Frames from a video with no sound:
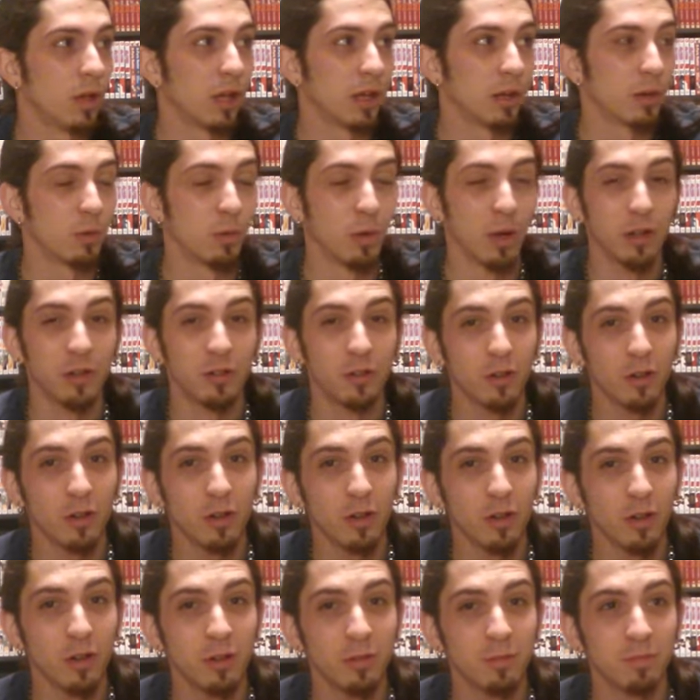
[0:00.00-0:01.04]
like
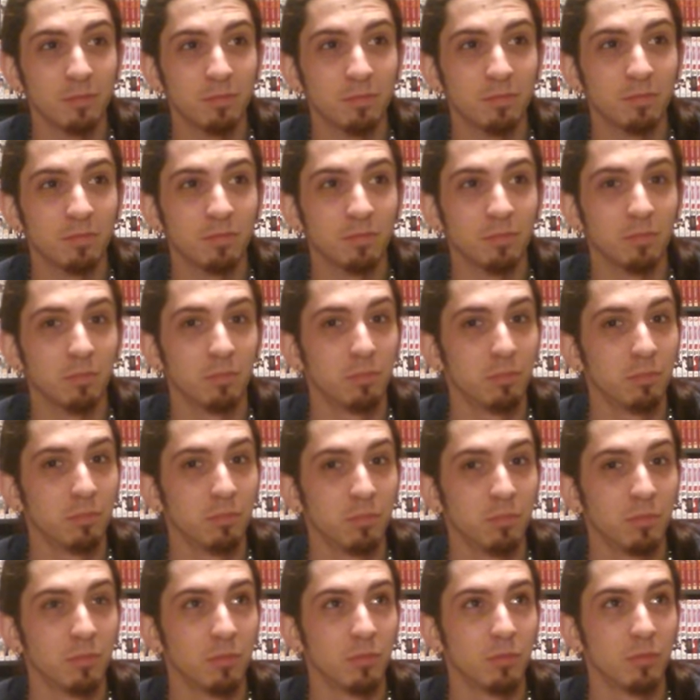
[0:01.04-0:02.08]
Westerner
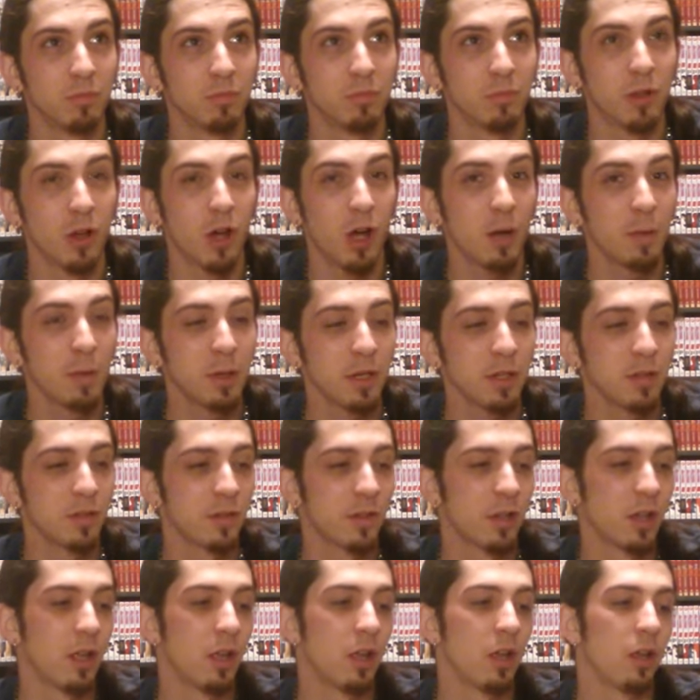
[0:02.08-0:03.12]

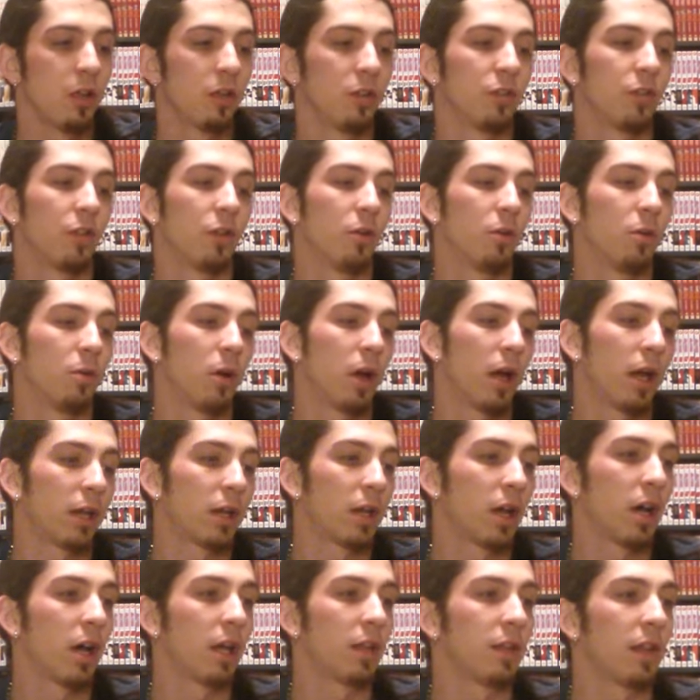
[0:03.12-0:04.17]
comics. So I
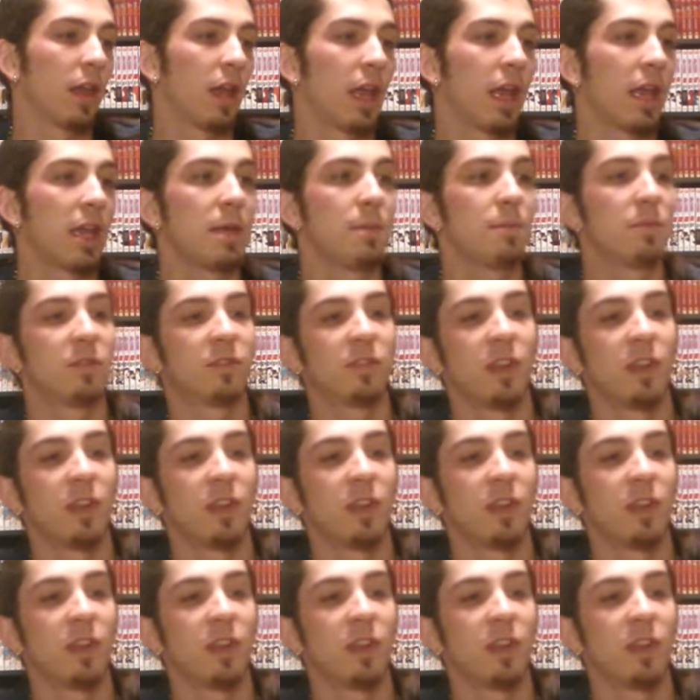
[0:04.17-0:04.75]
got Abe